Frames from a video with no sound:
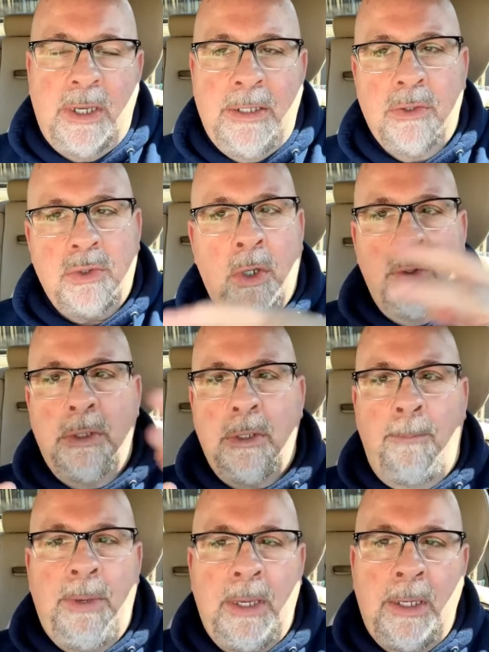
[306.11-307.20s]
and there's going to
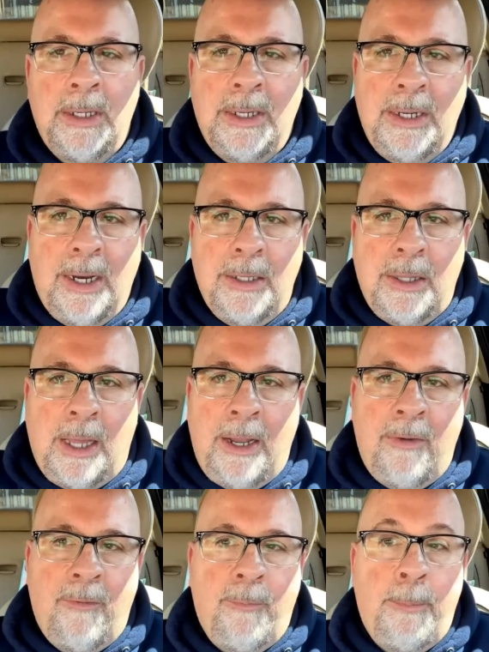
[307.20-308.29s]
be a lot
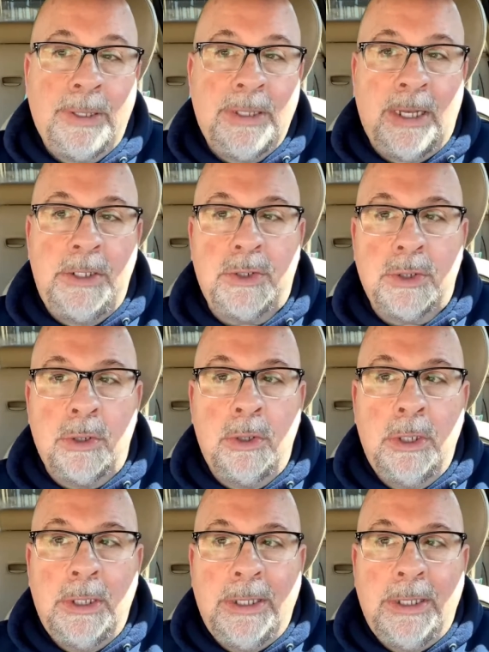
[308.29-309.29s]
of potential.